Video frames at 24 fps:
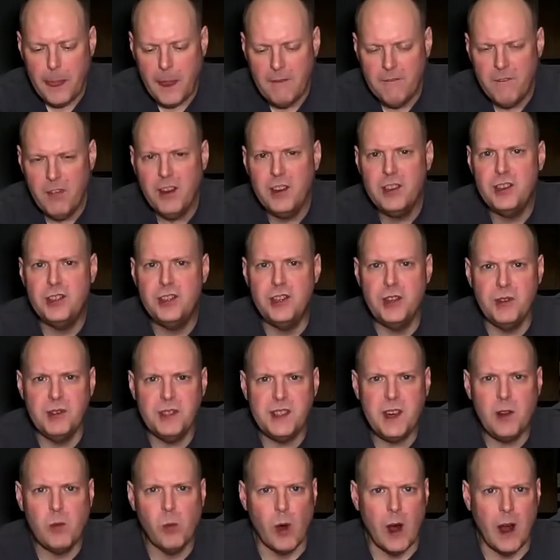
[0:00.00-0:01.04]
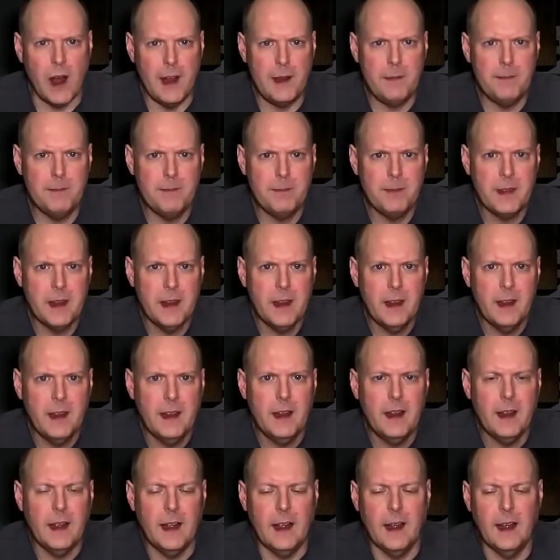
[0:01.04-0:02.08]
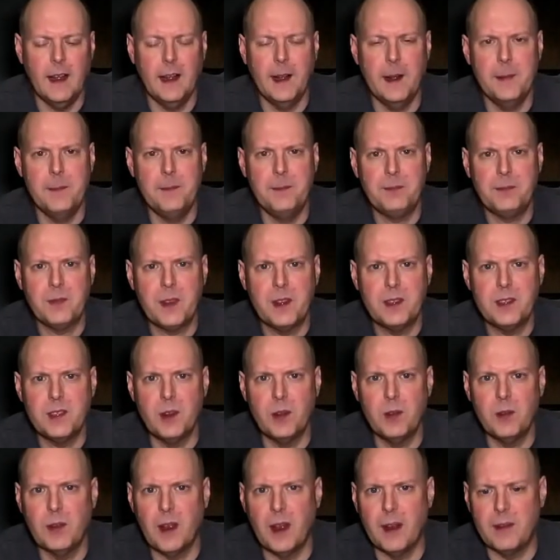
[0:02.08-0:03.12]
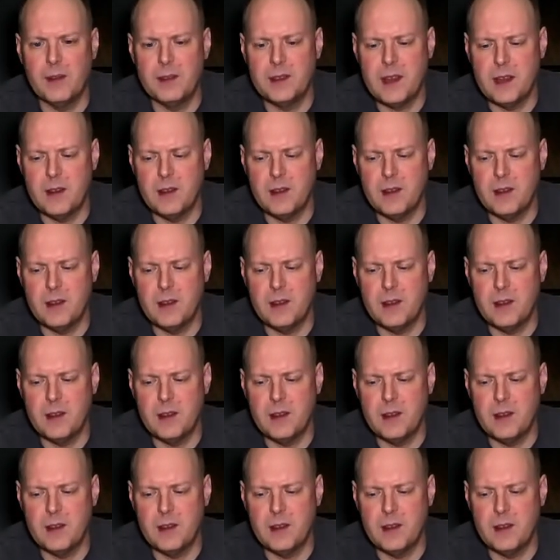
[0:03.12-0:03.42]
very juicy wine. Um, so I'm gonna say